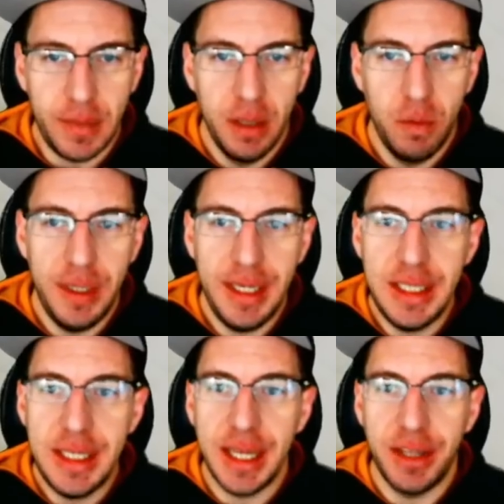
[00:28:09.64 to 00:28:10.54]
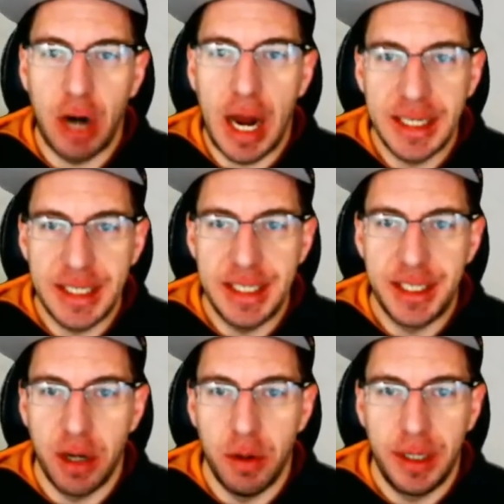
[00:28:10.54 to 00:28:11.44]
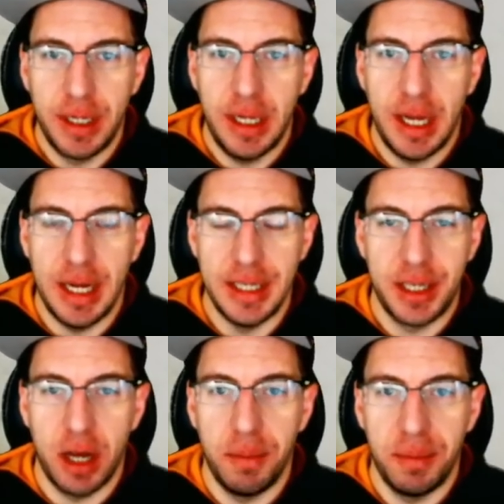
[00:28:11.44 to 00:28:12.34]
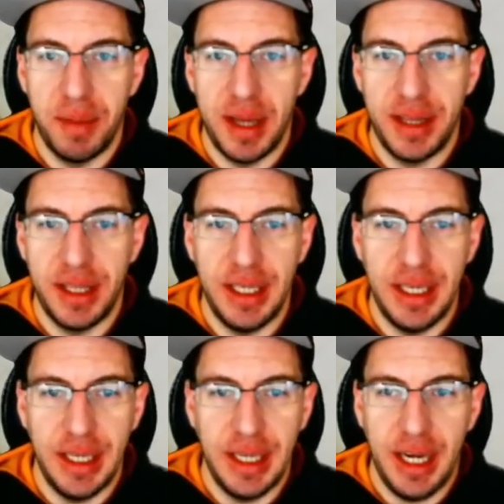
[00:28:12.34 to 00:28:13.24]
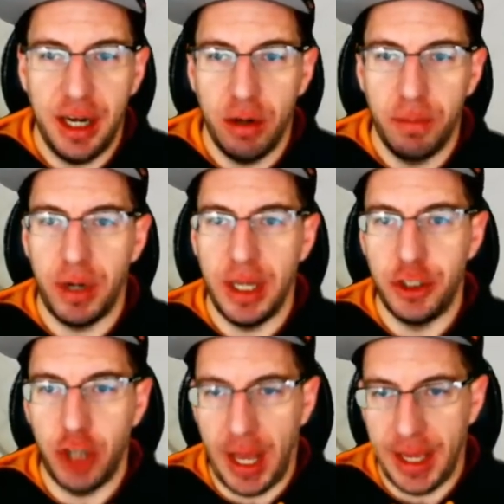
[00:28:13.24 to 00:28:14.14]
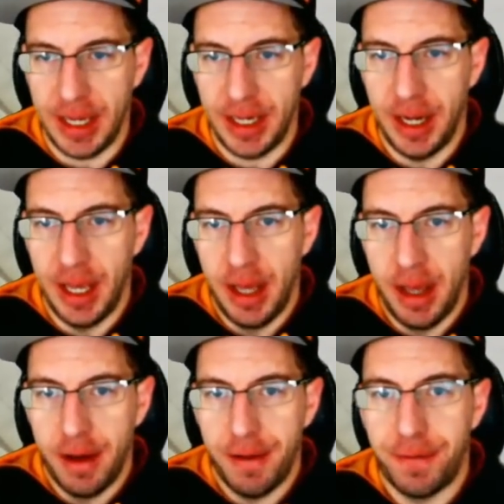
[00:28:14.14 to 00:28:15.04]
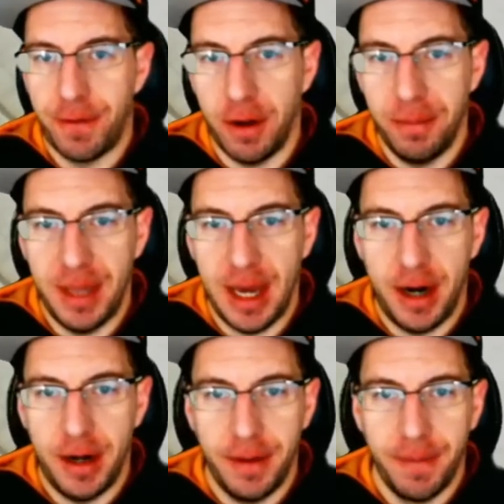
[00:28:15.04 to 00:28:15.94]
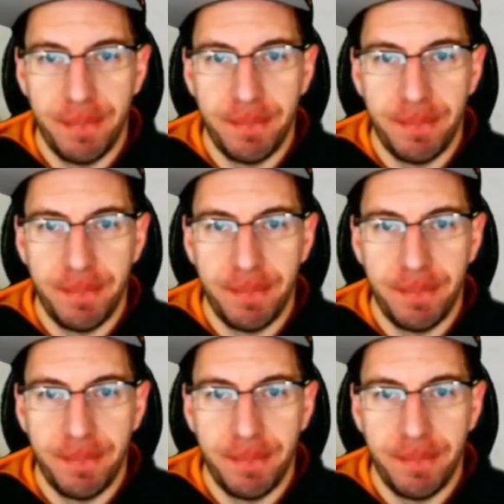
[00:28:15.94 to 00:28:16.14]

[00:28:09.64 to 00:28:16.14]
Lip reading: we need to get the Raxius going to complement the Hero Pred Dragon. From there,